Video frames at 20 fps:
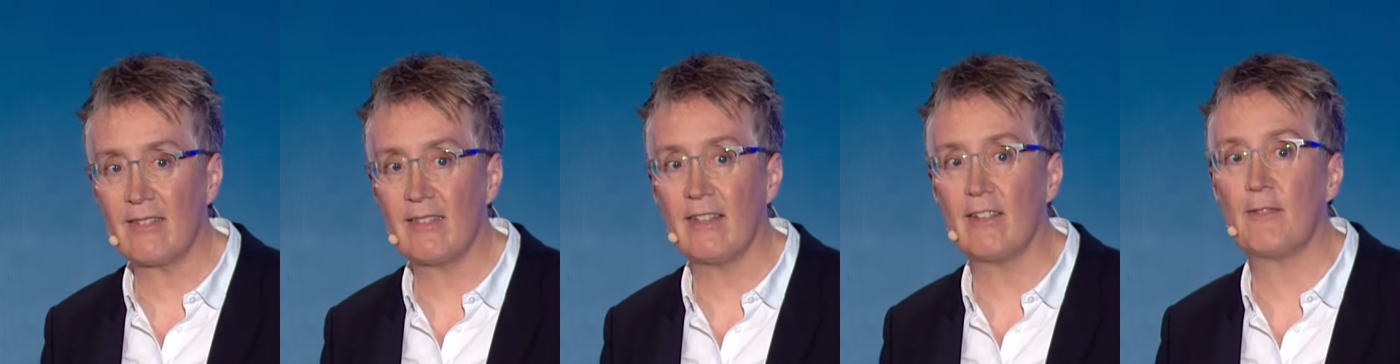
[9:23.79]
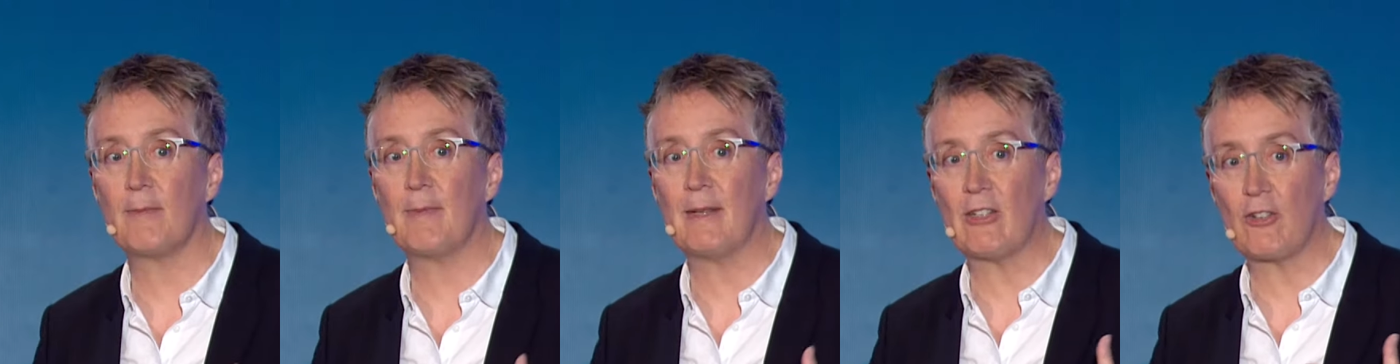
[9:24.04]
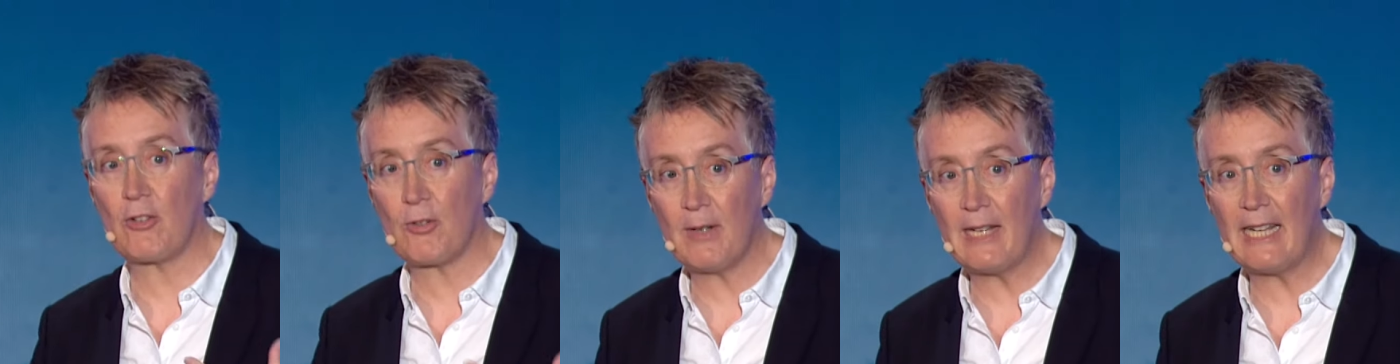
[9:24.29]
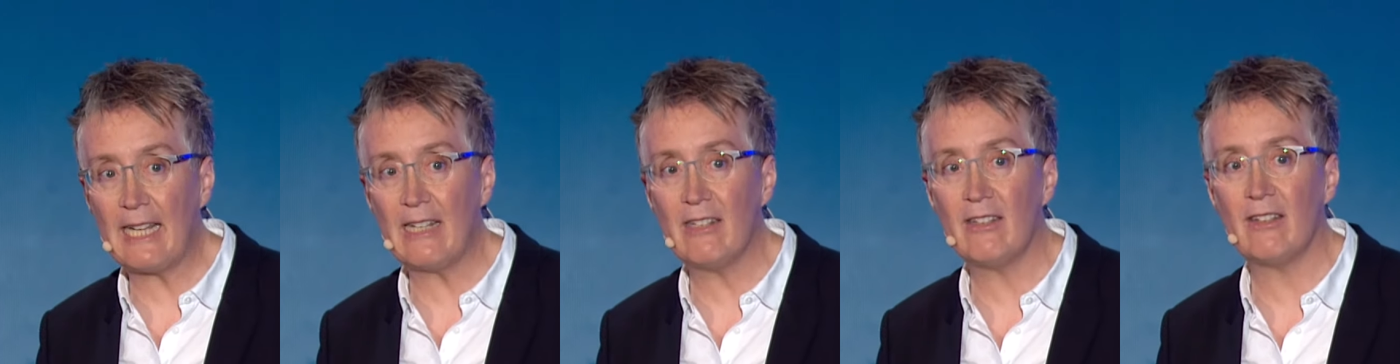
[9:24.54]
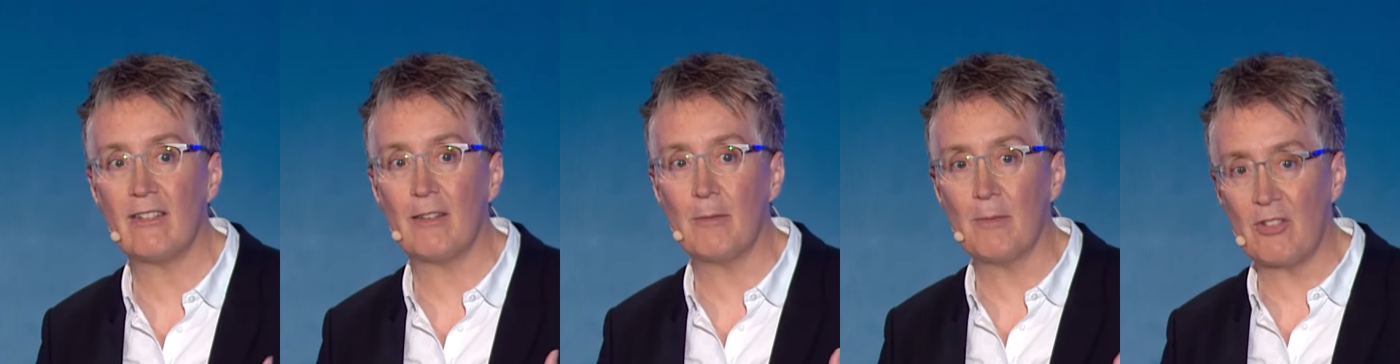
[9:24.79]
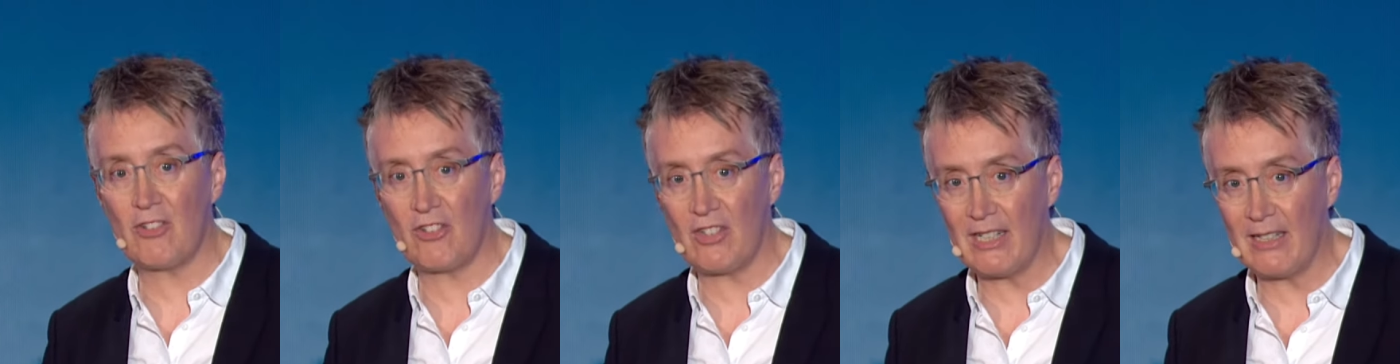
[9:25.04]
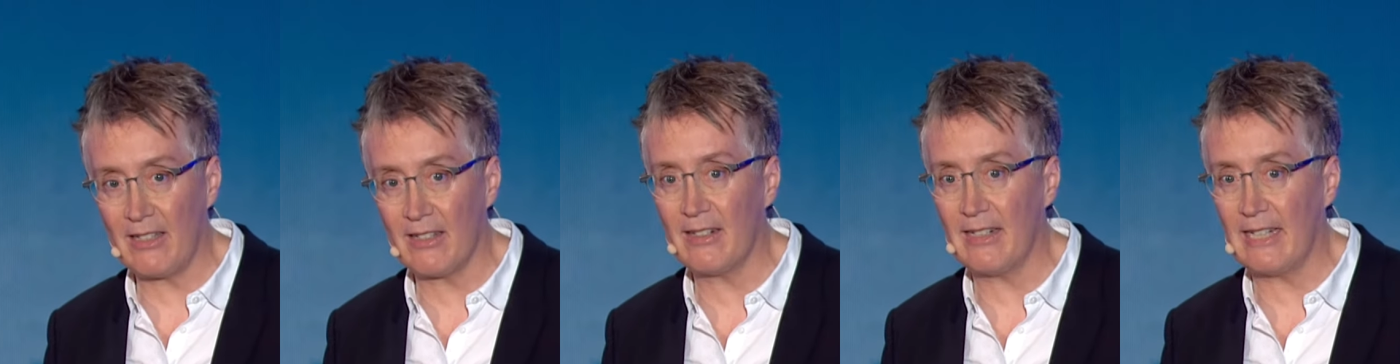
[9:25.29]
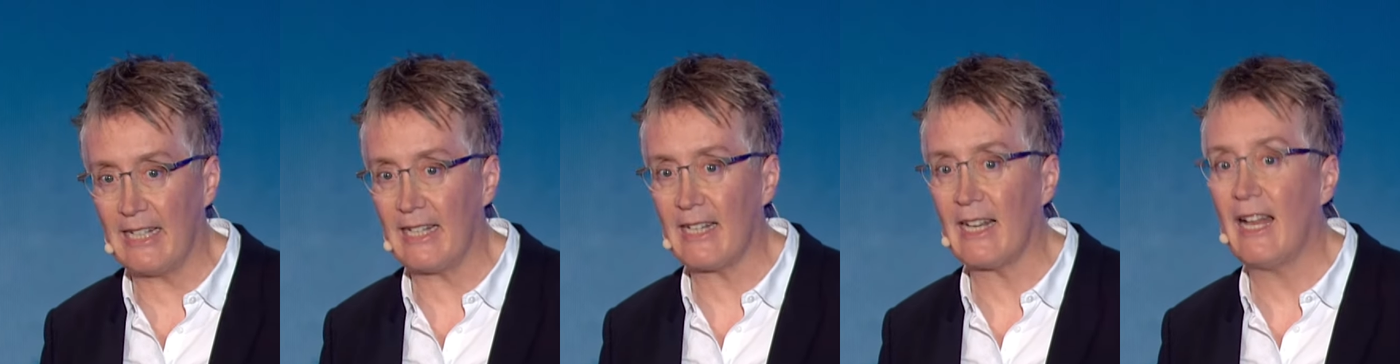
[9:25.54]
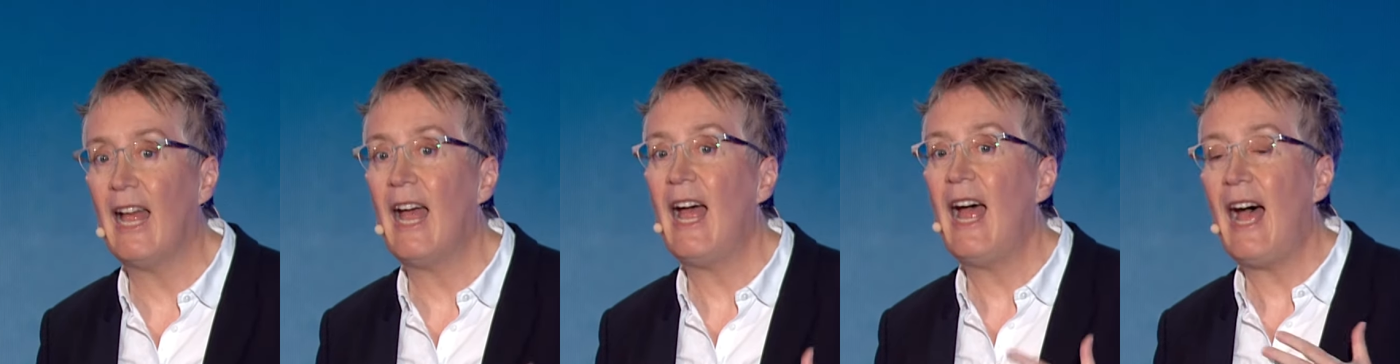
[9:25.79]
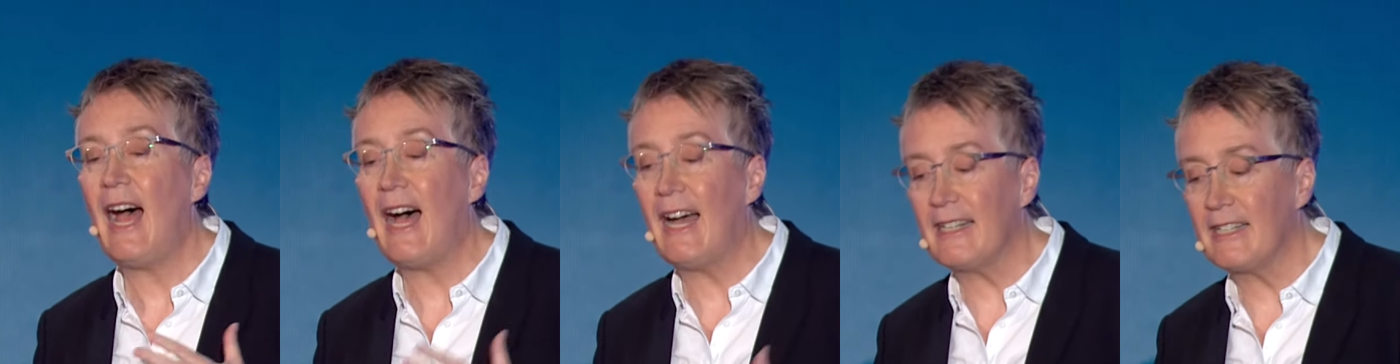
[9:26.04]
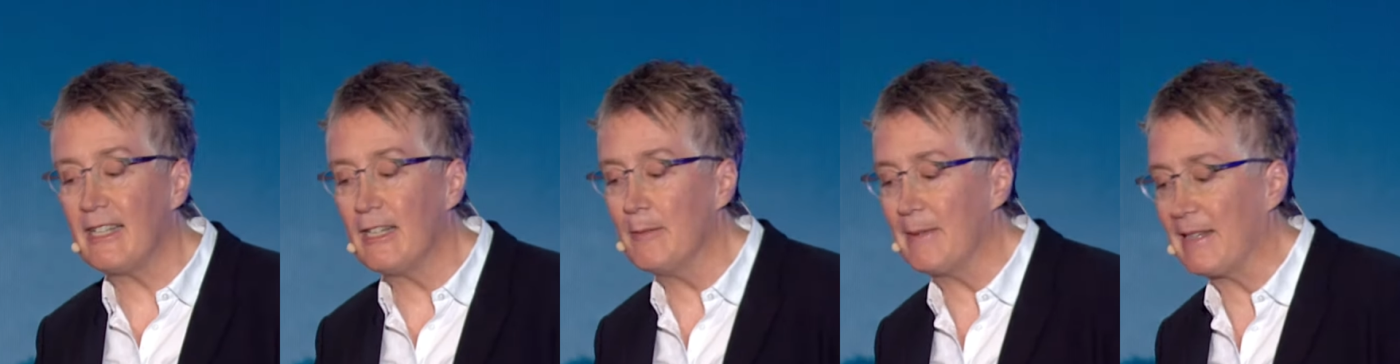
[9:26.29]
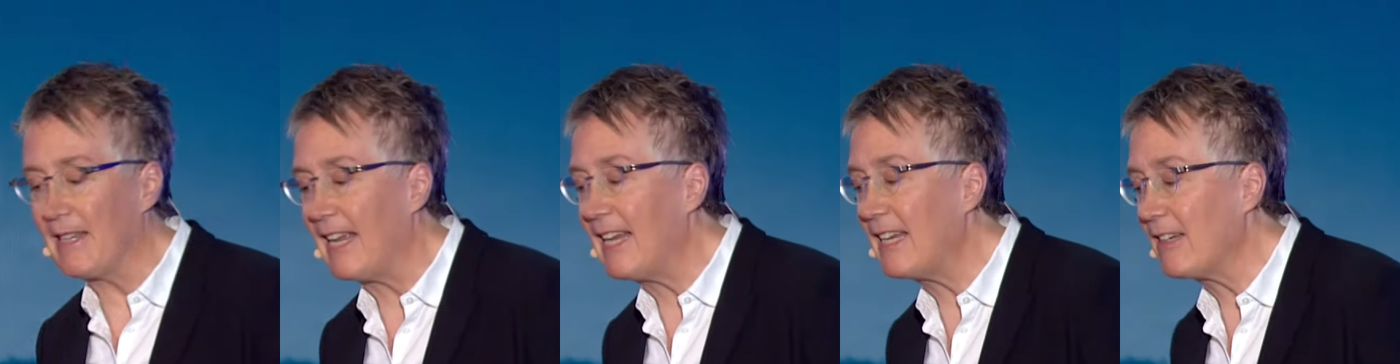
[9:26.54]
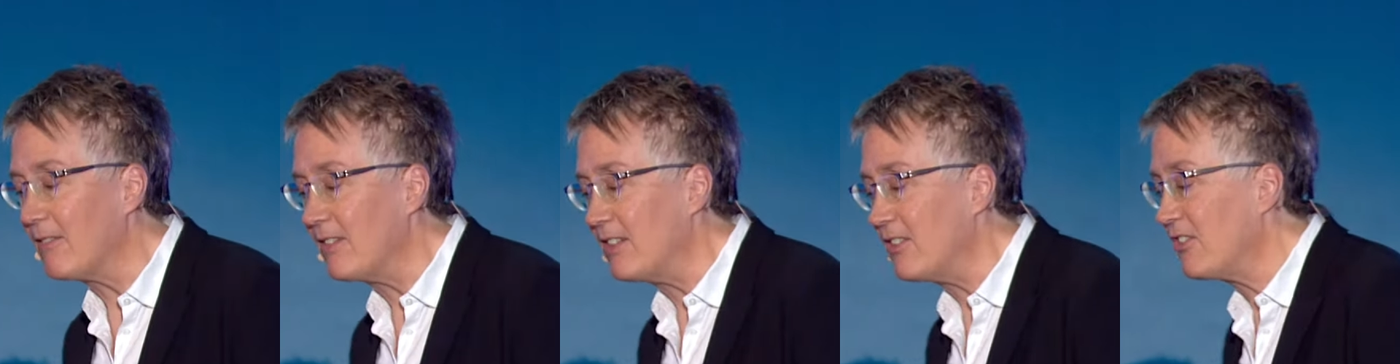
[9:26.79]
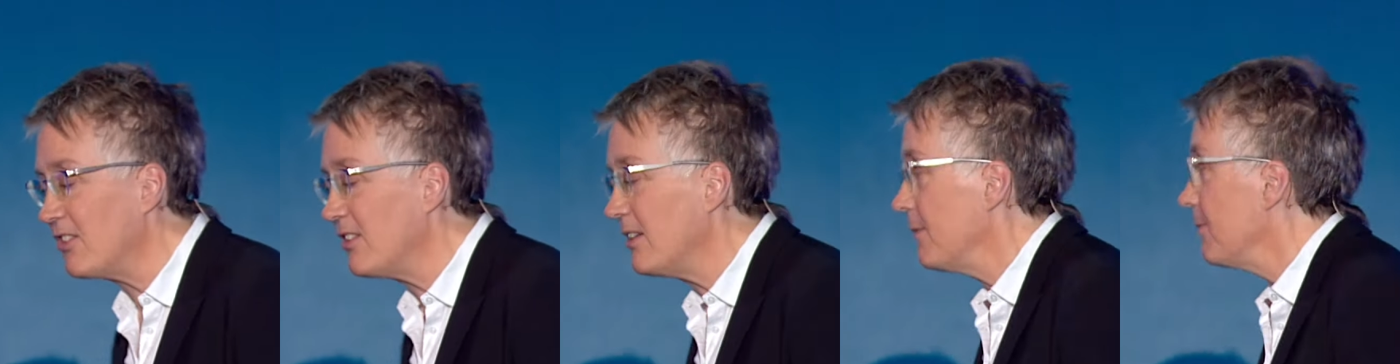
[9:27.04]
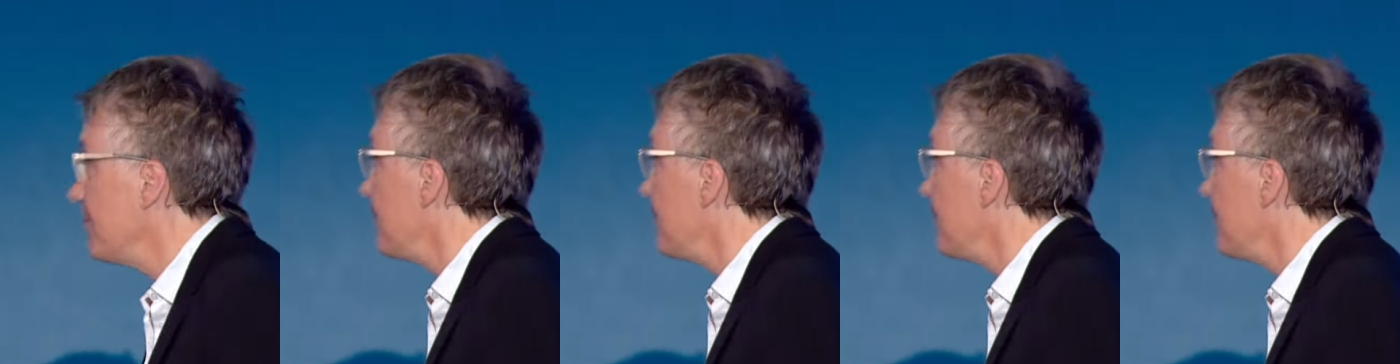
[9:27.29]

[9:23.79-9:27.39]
that's been trained using machine learning on human language,